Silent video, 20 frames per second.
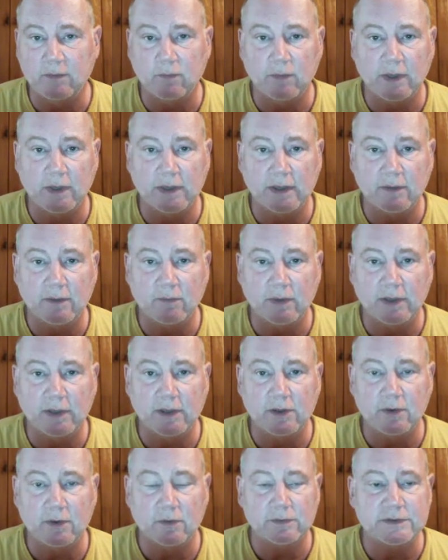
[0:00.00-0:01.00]
really,
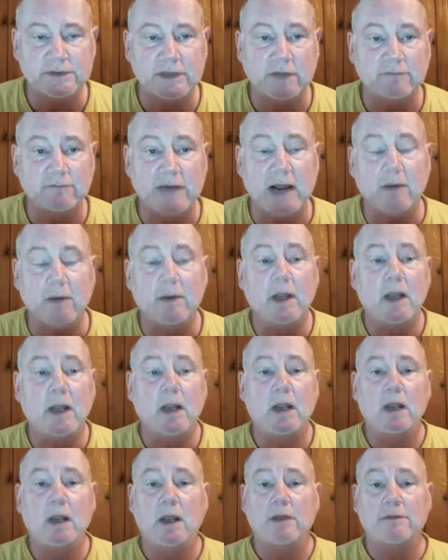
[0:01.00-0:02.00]
really cool stuff. Now,
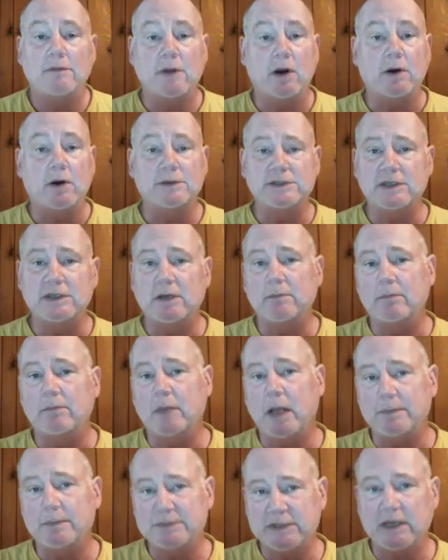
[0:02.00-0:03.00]
there are some
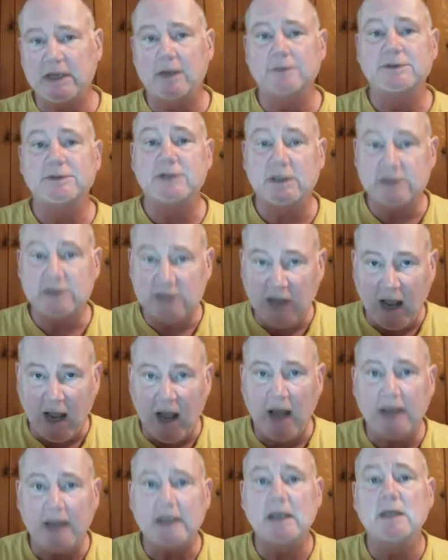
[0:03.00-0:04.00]
upsells to
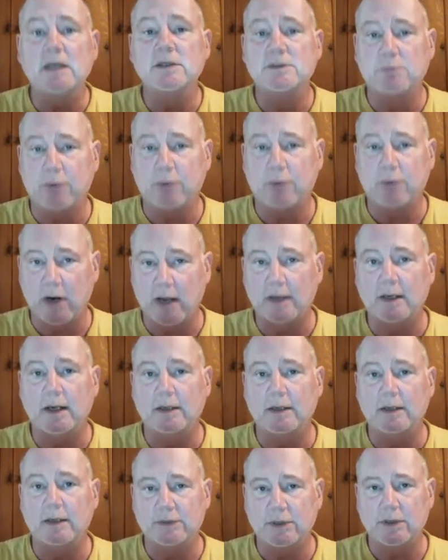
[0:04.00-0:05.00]
Taqi's
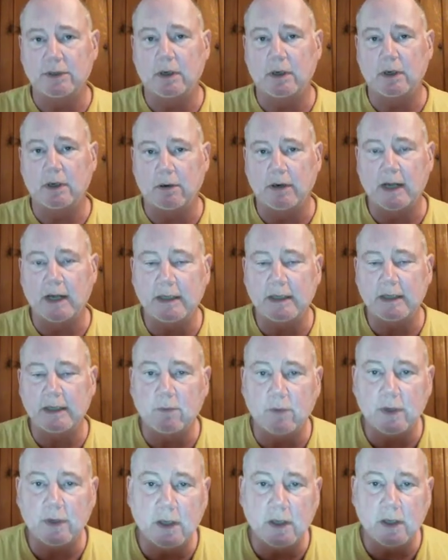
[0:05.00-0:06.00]
product. All right, and I
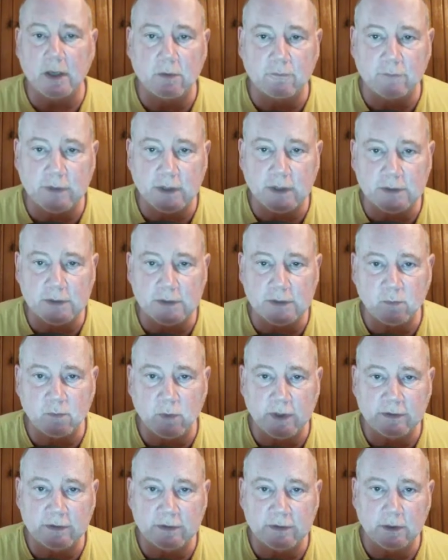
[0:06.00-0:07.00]
want to go over those
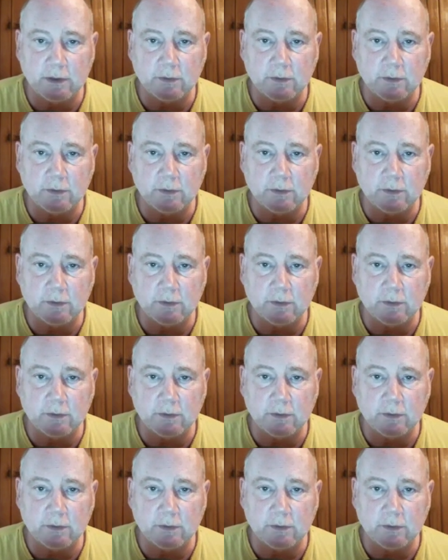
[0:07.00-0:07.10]
with